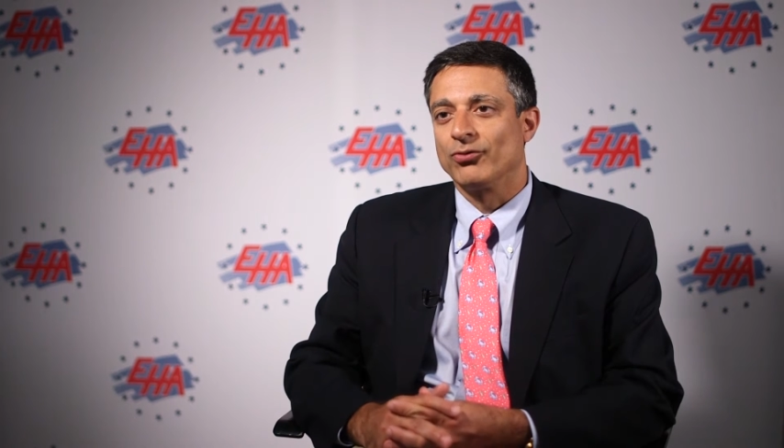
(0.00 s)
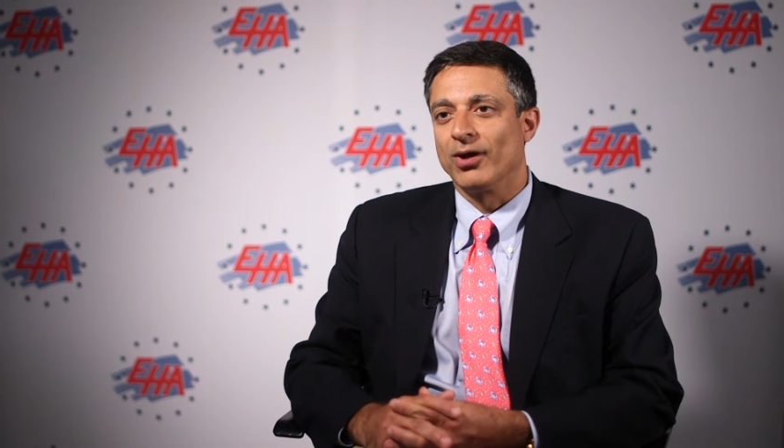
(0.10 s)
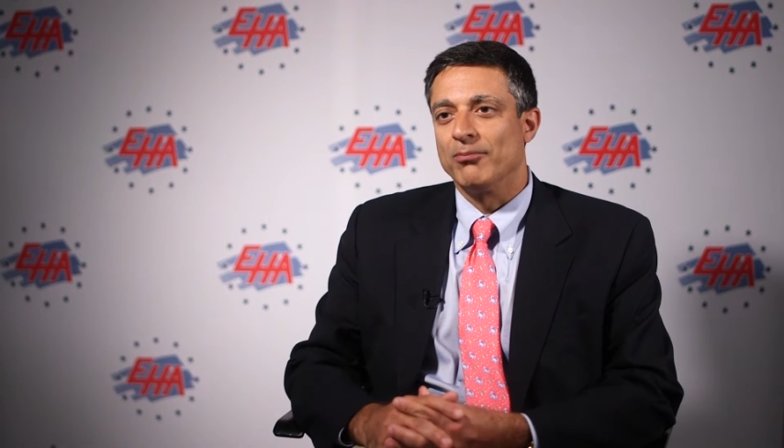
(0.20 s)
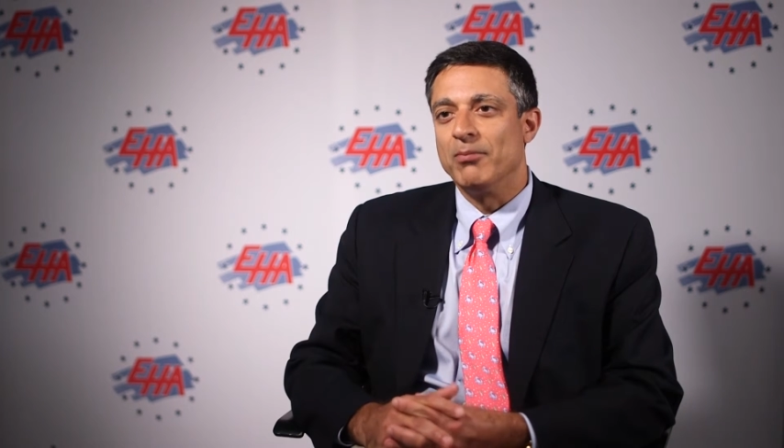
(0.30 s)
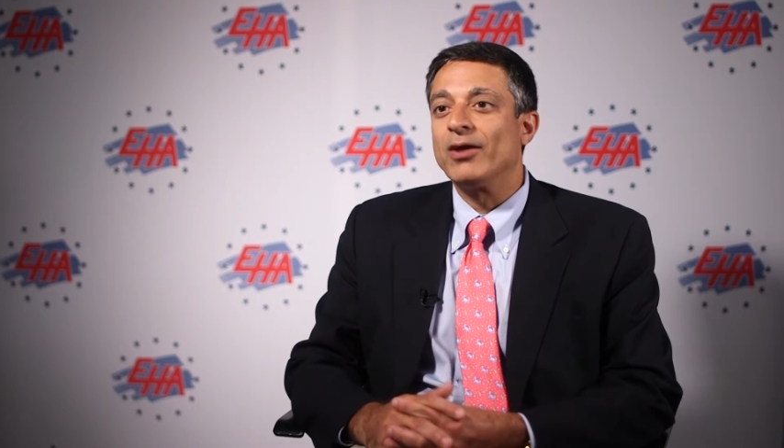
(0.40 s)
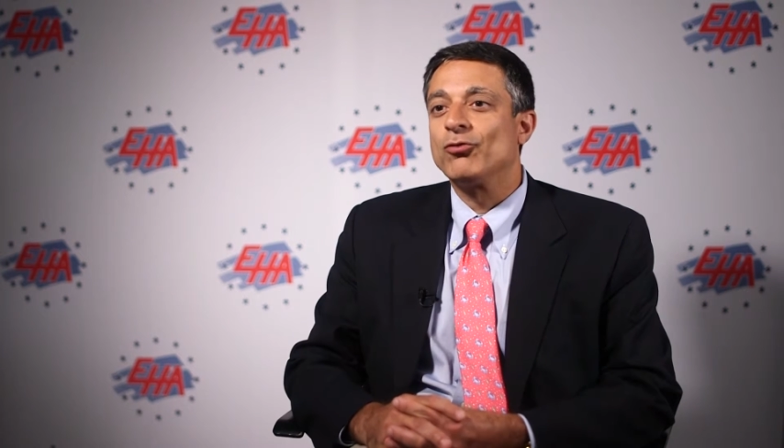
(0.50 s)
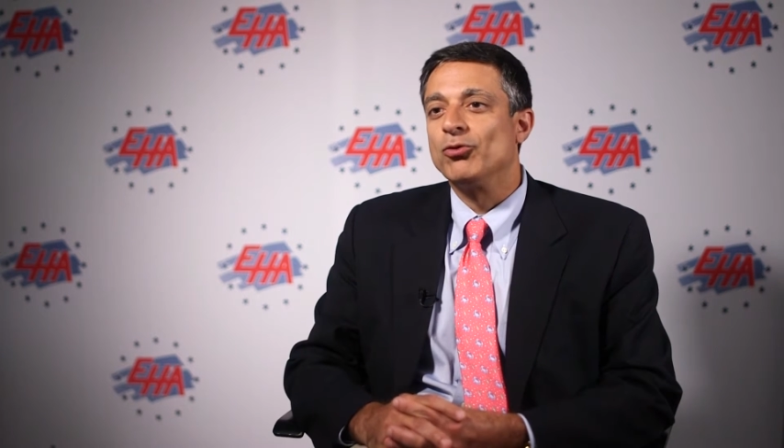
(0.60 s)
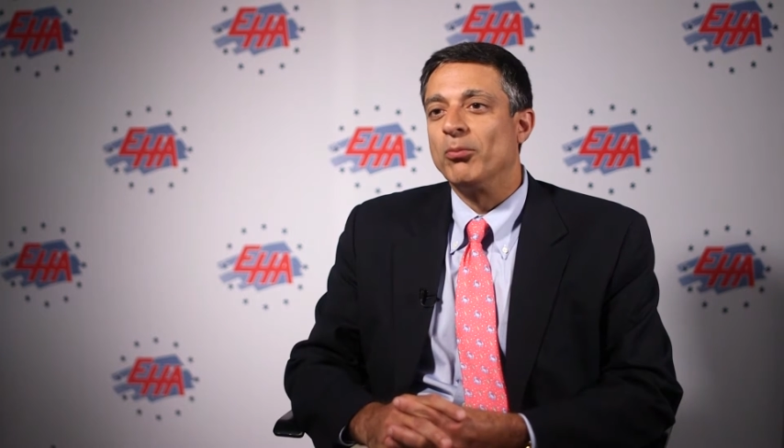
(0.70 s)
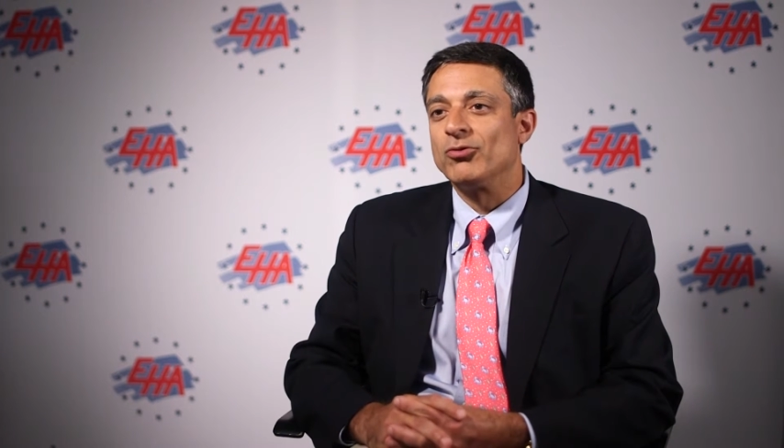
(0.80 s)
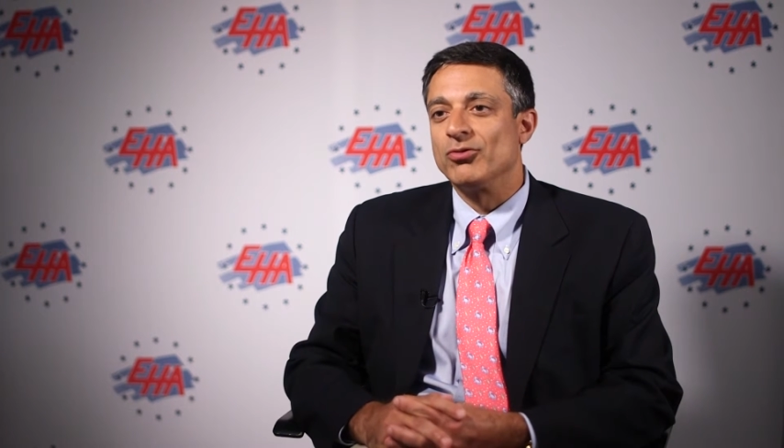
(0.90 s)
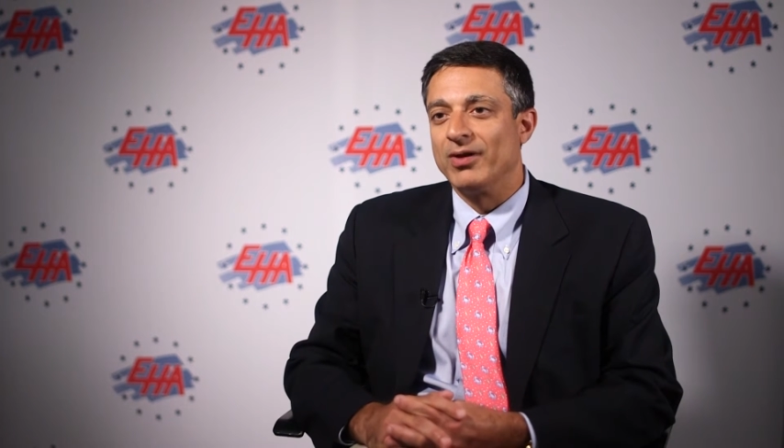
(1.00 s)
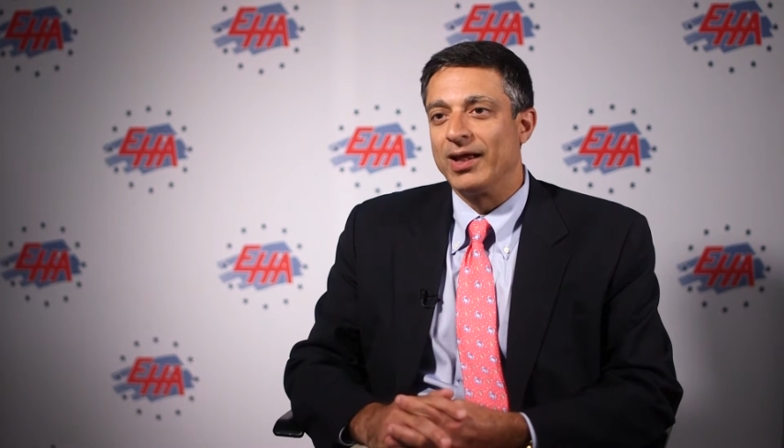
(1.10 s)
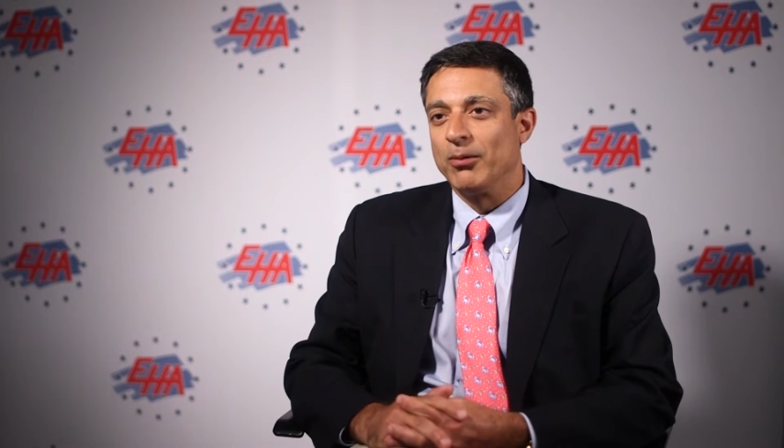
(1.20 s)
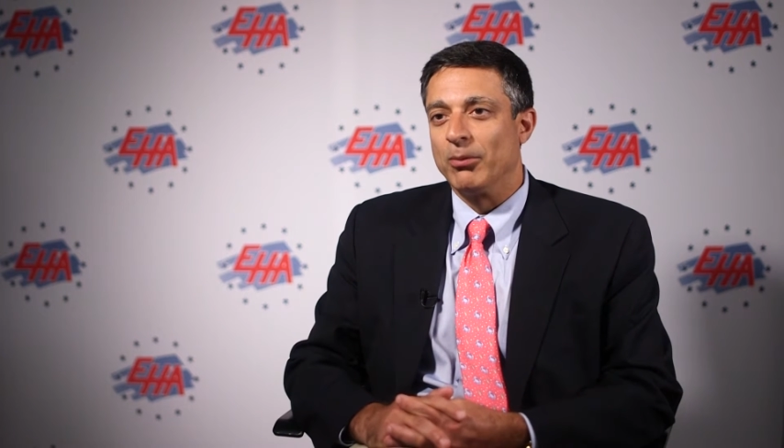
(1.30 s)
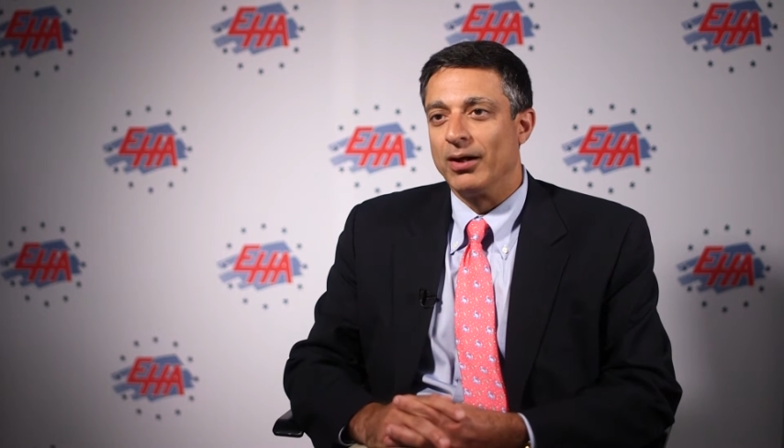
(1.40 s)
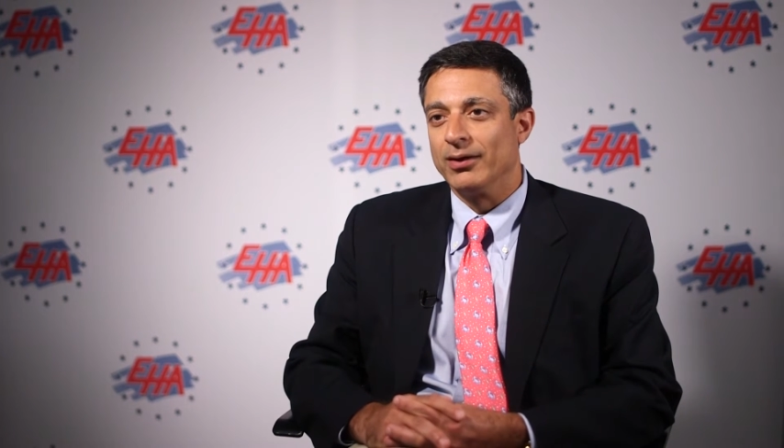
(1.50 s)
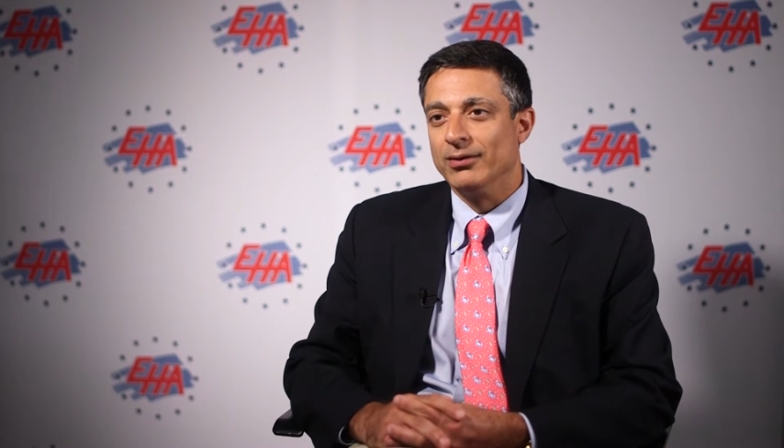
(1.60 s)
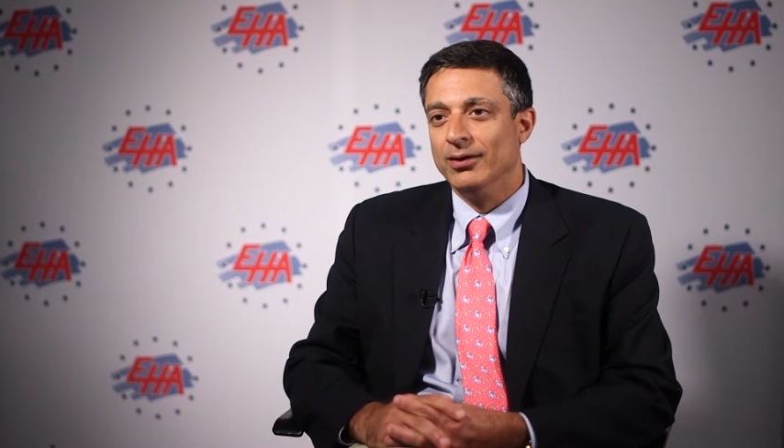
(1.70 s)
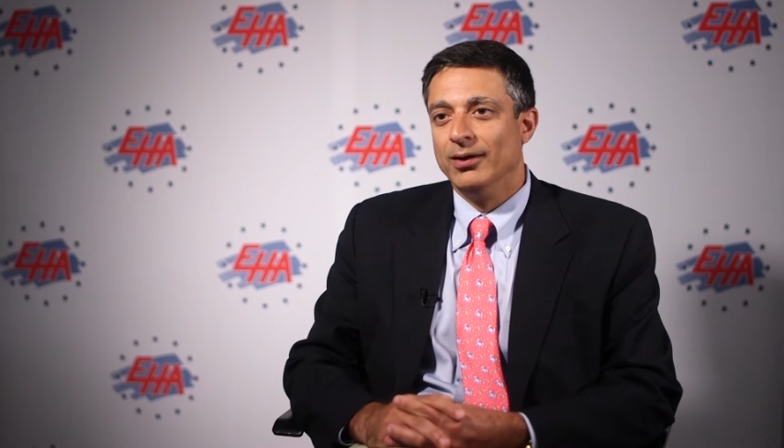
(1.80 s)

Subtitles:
time makes too much of an antibody,